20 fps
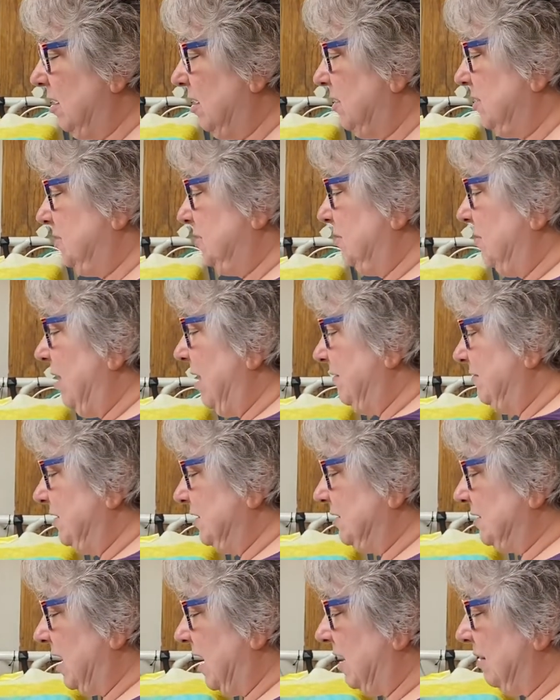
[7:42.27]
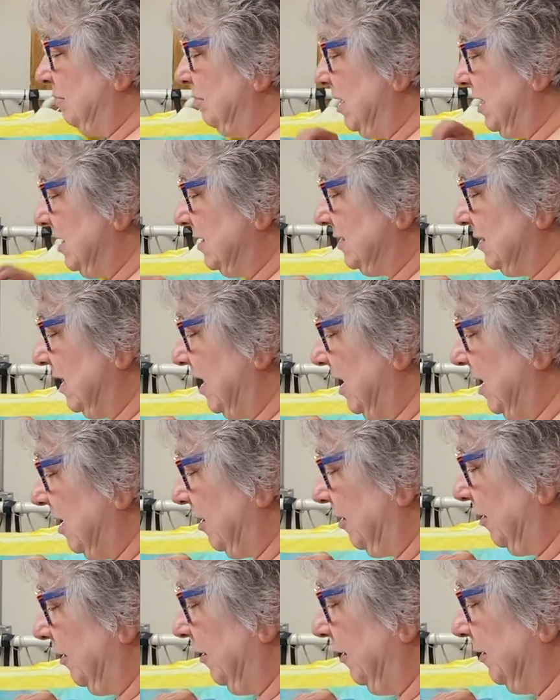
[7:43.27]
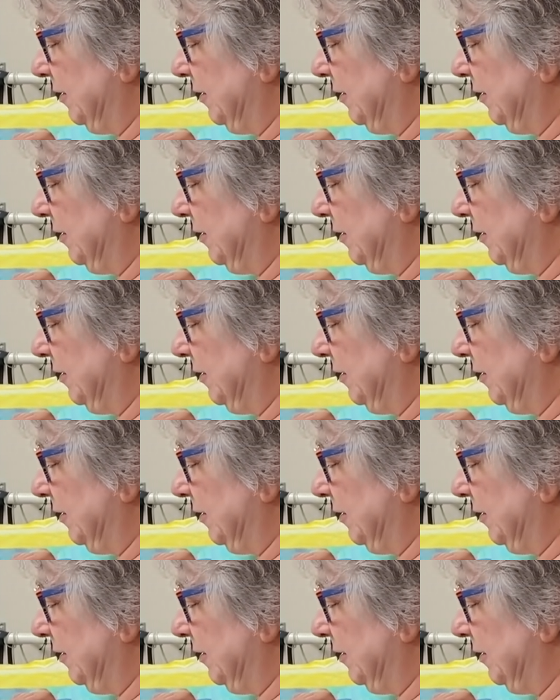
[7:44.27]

So I've just got a piece here.